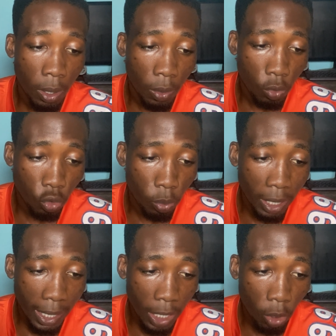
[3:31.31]
which will be
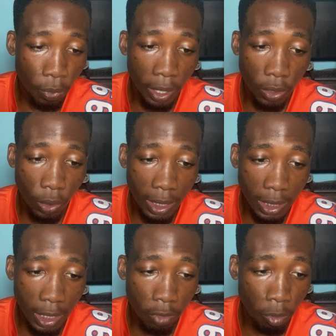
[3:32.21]
added up here. So let's see
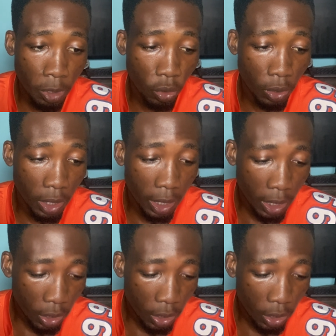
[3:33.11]
the information here.